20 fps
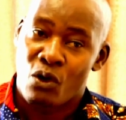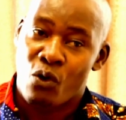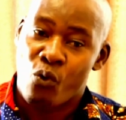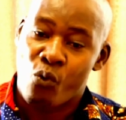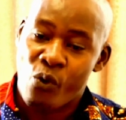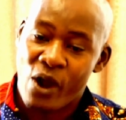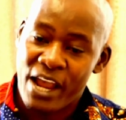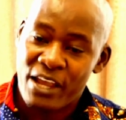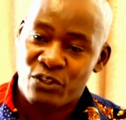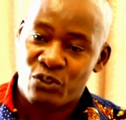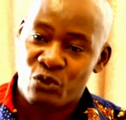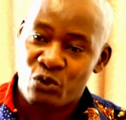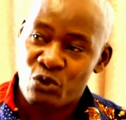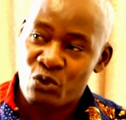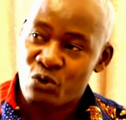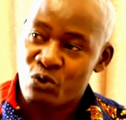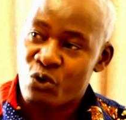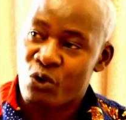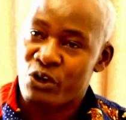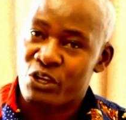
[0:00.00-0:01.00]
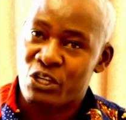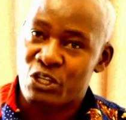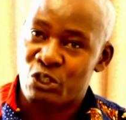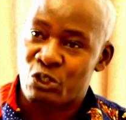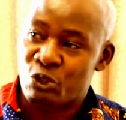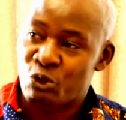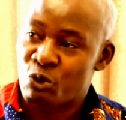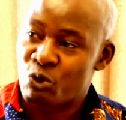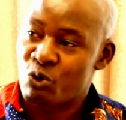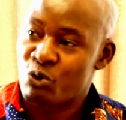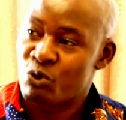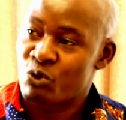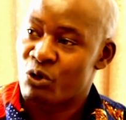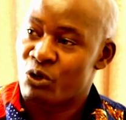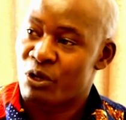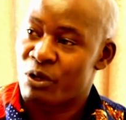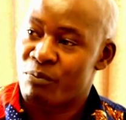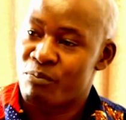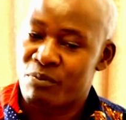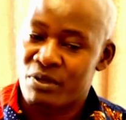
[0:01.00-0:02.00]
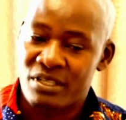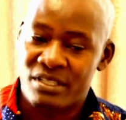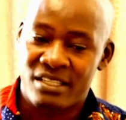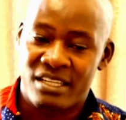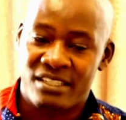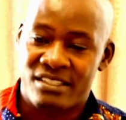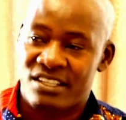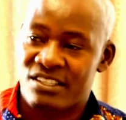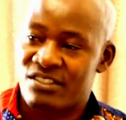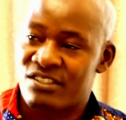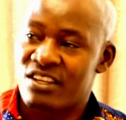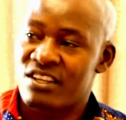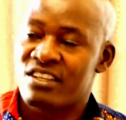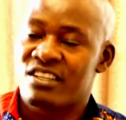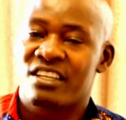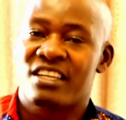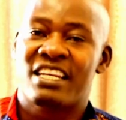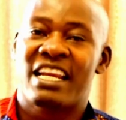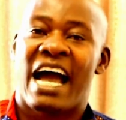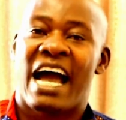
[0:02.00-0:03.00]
Why should you go into businesses dealing in